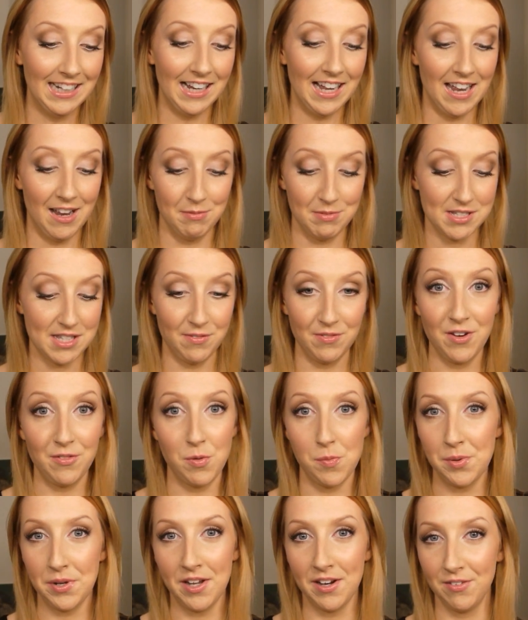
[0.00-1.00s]
because I've
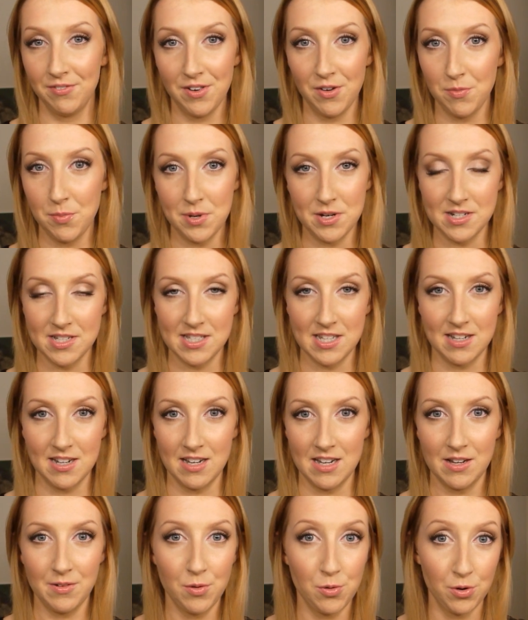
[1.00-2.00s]
never been to
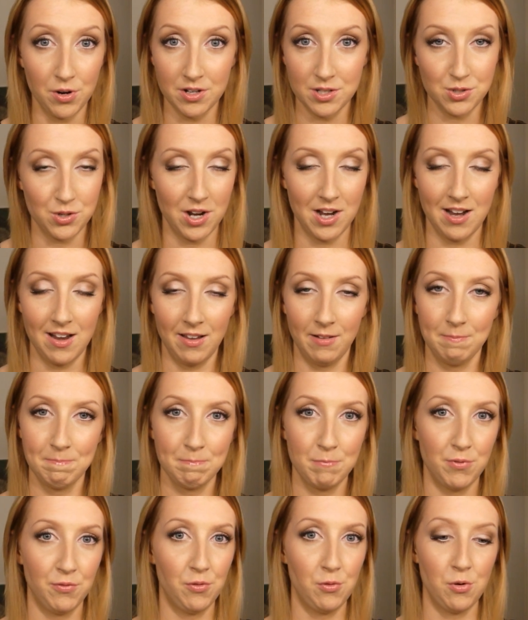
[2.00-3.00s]
Sydney or Australia
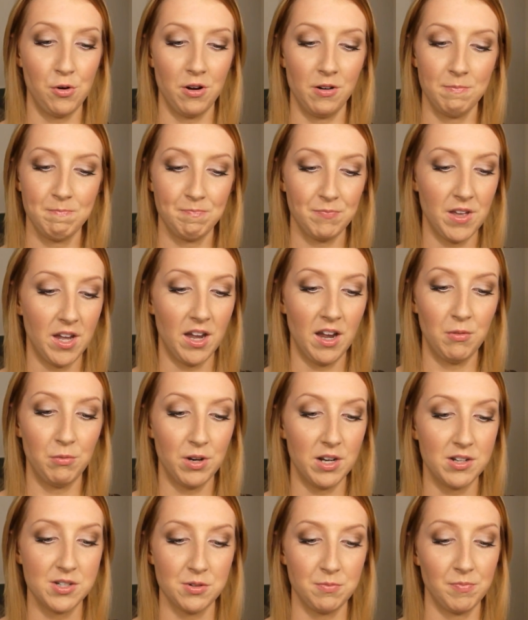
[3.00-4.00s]
before. I
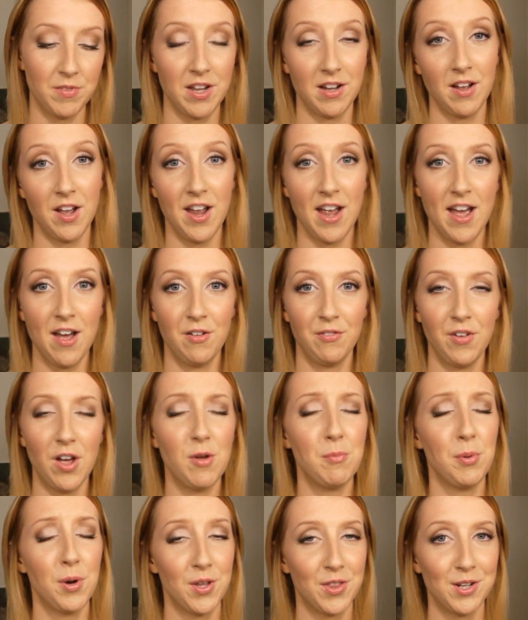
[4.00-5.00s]

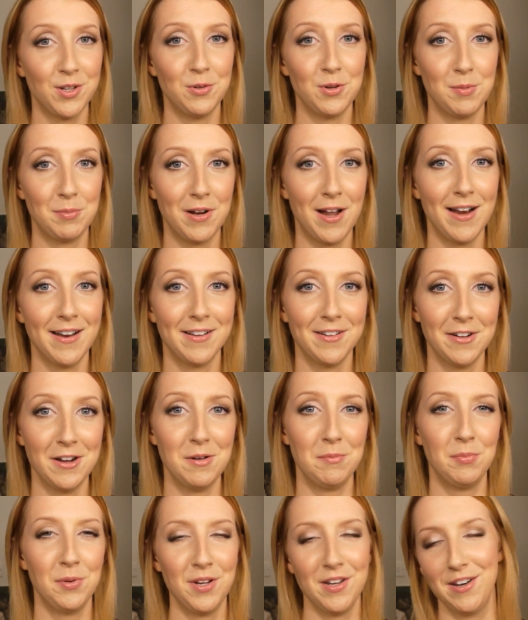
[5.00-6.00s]
bought the Lonely Planet
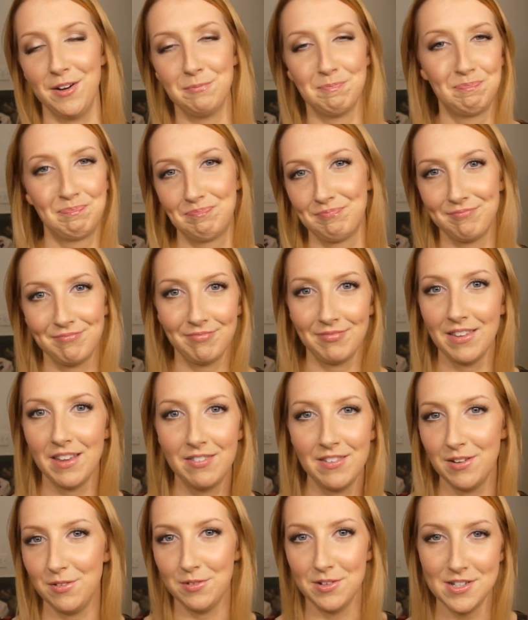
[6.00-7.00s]
guide, but you know,
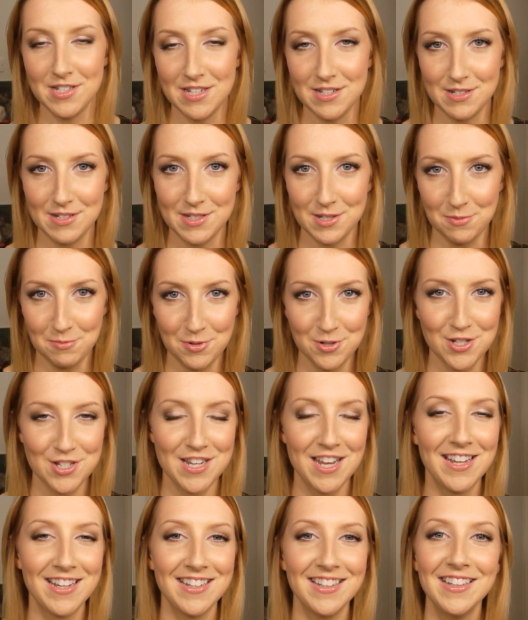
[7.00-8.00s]
that only tells you so
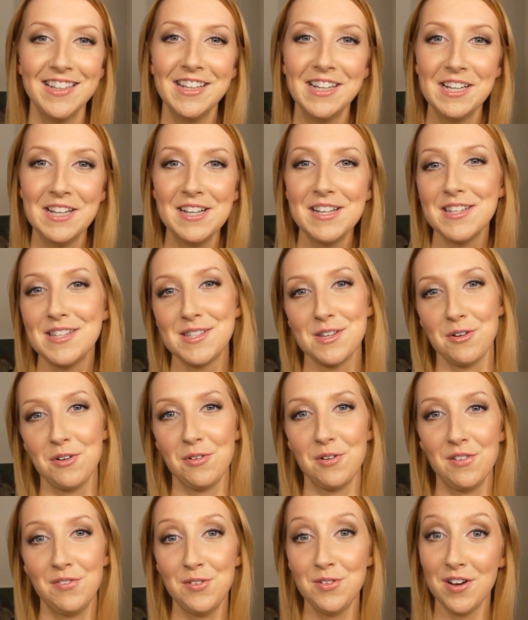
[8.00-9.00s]
much.
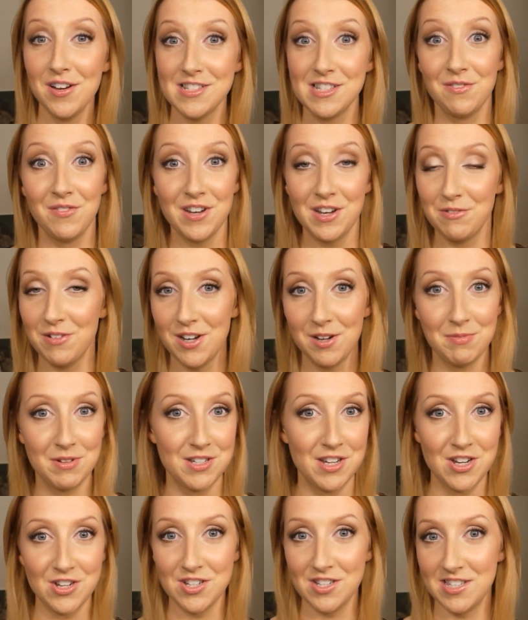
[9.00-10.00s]
So if you guys have any
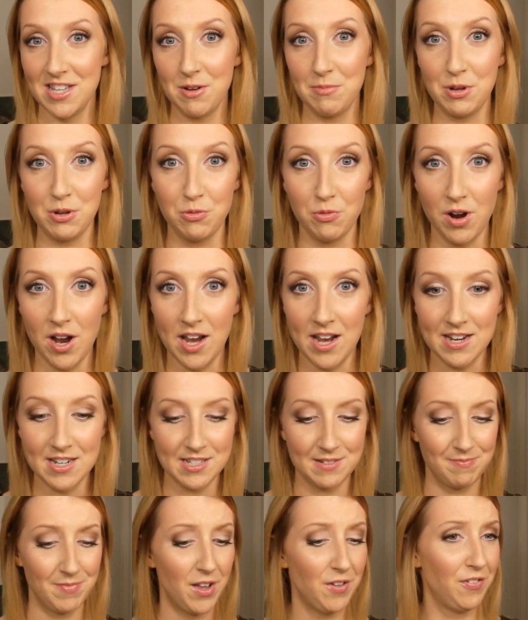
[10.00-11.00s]
recommendations, that'd be
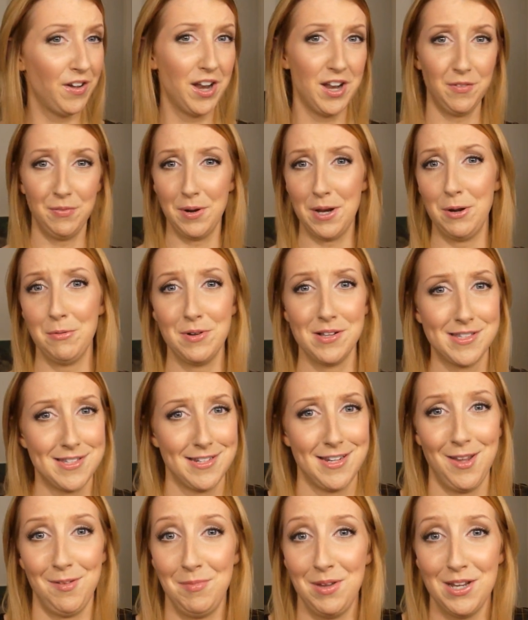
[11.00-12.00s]
great. If anybody wants
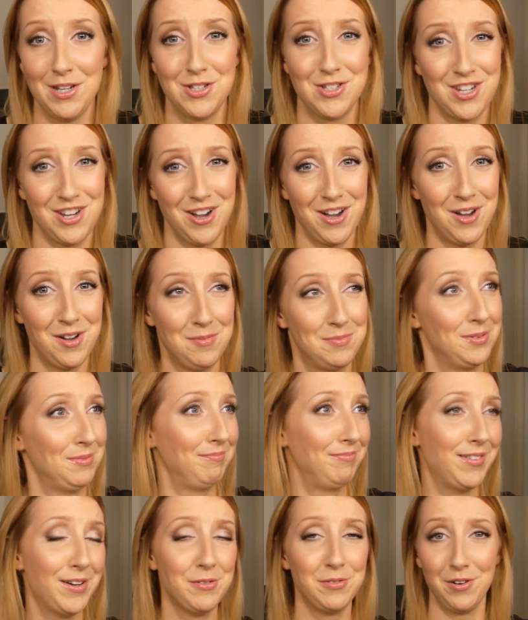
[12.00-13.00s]
to give me a job,
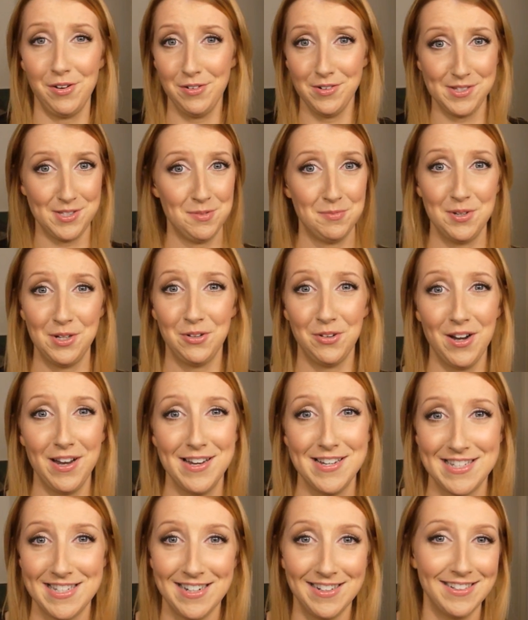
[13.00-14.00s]
that would also be
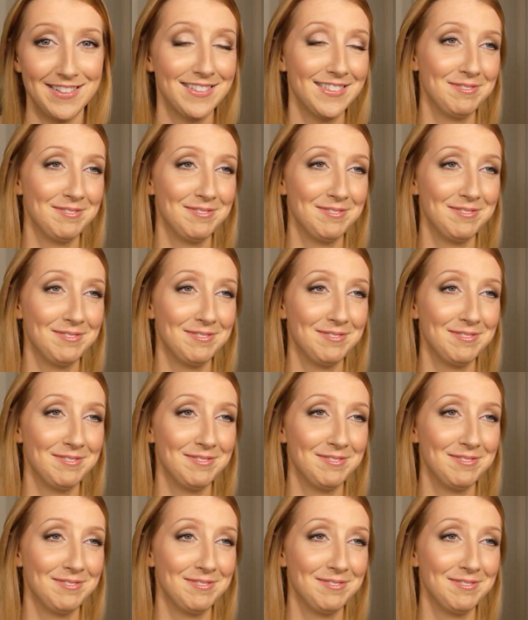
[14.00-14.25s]
great.